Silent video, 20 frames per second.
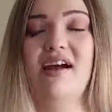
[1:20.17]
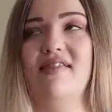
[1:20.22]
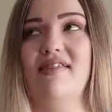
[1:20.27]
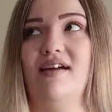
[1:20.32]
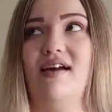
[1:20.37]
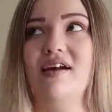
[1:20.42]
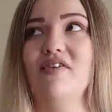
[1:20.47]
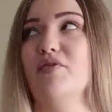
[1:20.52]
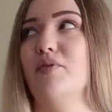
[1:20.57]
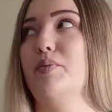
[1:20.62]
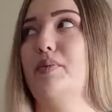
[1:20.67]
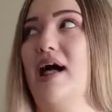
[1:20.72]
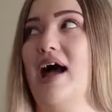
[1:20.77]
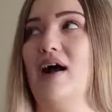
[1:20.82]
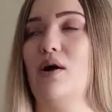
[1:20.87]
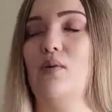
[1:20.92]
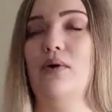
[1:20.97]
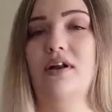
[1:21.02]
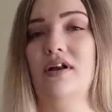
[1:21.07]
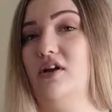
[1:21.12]
I think I have a
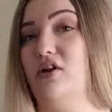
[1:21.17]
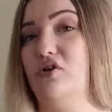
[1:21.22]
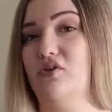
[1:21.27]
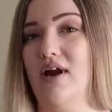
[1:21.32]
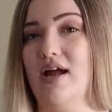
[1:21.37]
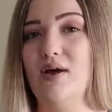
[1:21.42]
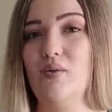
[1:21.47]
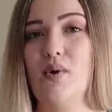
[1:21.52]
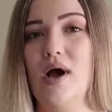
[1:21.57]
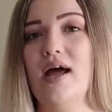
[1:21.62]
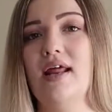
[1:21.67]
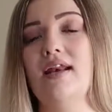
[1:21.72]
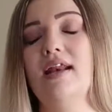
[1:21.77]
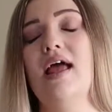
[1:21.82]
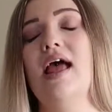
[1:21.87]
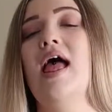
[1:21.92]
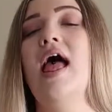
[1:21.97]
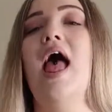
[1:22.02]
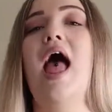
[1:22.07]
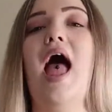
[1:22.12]
black one and a gray one,
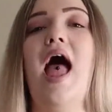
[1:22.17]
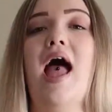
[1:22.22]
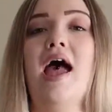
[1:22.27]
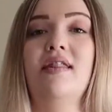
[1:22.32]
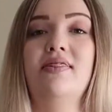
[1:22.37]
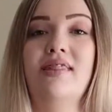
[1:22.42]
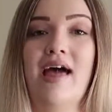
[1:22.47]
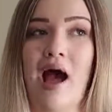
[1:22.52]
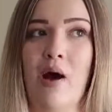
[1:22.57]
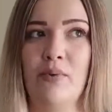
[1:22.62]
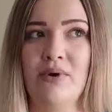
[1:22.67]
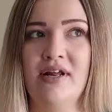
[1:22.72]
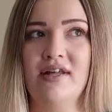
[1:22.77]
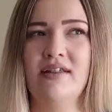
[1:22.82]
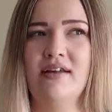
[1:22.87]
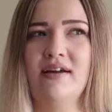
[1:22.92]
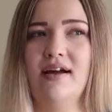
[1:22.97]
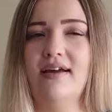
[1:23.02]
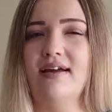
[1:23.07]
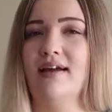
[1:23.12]
and that one I
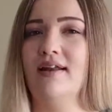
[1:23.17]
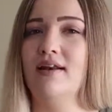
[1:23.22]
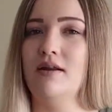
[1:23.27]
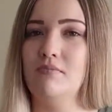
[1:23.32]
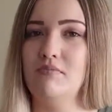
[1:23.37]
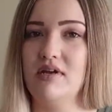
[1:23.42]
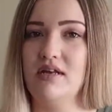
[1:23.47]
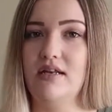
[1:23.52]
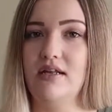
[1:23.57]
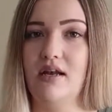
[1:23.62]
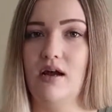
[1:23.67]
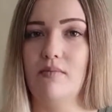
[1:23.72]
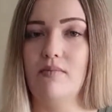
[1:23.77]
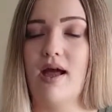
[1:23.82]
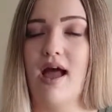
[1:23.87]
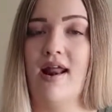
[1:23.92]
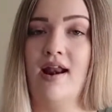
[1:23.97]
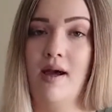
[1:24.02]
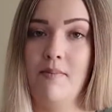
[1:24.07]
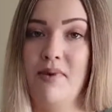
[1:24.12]
think I get in a medium,
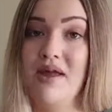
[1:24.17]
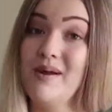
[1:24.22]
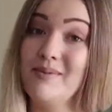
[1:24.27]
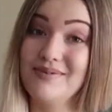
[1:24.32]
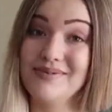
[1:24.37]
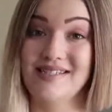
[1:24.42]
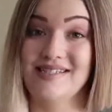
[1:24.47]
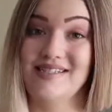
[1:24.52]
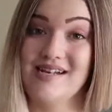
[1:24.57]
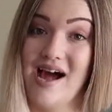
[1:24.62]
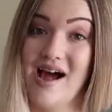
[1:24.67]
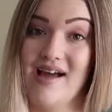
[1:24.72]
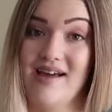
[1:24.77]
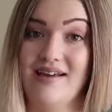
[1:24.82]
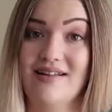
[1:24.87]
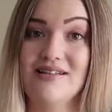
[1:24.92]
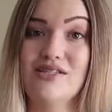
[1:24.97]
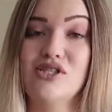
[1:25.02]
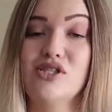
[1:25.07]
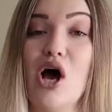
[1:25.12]
and I'm able to tie
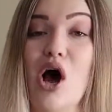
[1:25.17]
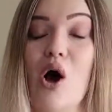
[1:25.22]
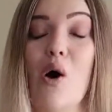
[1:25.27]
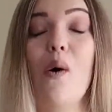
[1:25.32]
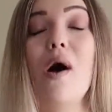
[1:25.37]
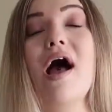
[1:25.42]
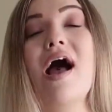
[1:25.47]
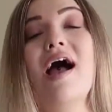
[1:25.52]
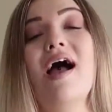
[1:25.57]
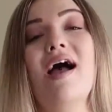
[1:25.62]
it. So